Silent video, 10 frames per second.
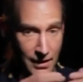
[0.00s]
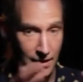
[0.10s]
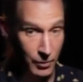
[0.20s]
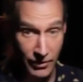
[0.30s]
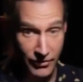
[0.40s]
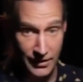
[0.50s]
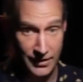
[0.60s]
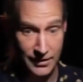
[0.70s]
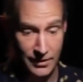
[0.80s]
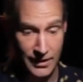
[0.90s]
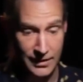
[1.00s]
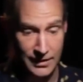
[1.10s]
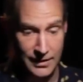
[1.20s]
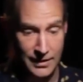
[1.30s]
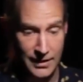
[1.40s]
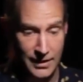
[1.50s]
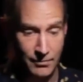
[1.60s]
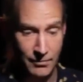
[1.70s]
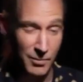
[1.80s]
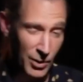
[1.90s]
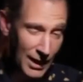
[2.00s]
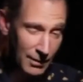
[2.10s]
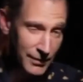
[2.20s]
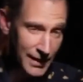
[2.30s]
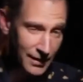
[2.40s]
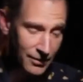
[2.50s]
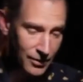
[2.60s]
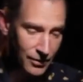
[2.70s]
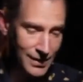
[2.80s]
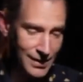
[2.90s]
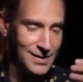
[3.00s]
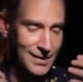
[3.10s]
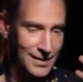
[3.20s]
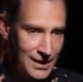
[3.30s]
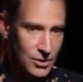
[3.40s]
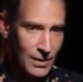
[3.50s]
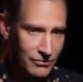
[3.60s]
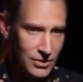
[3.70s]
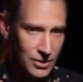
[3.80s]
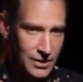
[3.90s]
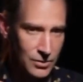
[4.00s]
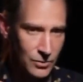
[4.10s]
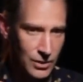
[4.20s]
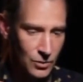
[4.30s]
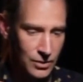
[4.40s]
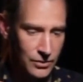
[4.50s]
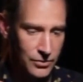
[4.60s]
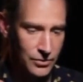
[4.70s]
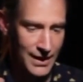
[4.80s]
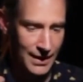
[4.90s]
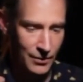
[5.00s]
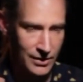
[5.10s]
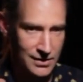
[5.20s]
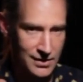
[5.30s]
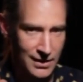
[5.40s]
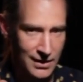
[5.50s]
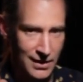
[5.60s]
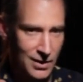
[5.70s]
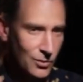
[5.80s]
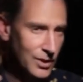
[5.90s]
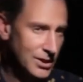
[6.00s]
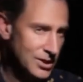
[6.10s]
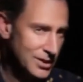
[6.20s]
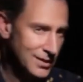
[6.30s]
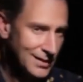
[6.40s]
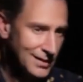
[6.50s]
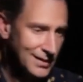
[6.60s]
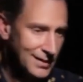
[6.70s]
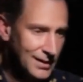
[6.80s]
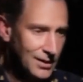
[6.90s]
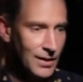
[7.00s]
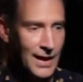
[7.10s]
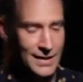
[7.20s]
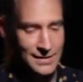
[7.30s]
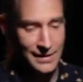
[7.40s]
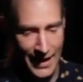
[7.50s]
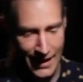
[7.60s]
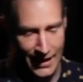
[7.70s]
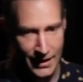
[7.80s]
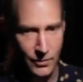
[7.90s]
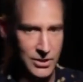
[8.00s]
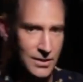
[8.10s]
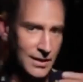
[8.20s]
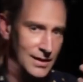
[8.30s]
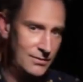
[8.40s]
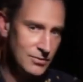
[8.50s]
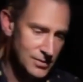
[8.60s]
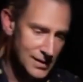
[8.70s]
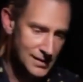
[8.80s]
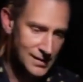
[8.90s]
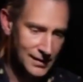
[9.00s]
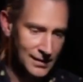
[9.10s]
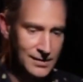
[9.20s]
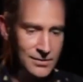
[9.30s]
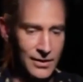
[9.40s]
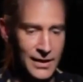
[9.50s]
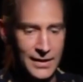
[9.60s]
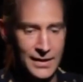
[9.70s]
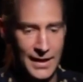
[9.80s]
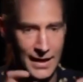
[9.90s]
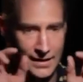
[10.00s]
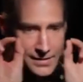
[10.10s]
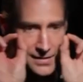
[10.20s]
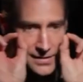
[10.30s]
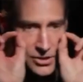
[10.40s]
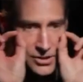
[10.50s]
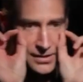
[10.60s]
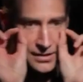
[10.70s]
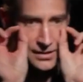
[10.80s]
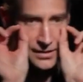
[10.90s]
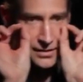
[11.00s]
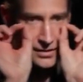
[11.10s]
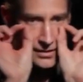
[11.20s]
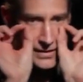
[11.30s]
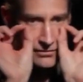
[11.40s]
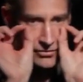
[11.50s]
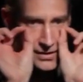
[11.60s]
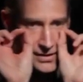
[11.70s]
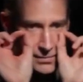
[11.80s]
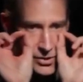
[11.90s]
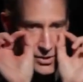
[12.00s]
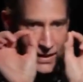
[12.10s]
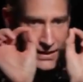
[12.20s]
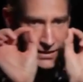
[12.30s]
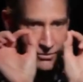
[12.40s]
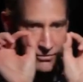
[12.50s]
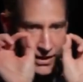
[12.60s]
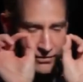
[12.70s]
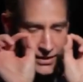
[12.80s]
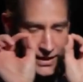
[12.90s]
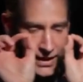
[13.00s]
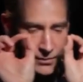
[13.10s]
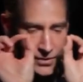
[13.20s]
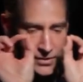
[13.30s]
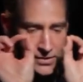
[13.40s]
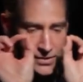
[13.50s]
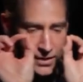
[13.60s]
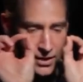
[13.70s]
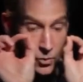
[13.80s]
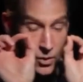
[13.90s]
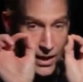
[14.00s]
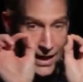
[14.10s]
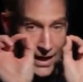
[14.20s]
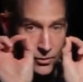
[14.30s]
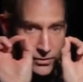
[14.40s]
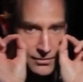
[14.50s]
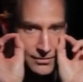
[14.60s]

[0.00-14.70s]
perfectly, right? The problem there, though, is that then you have to look at the real world through cameras, which has lag, which then gives you seasickness, right? And it has just the little difference in perspective of having the cameras out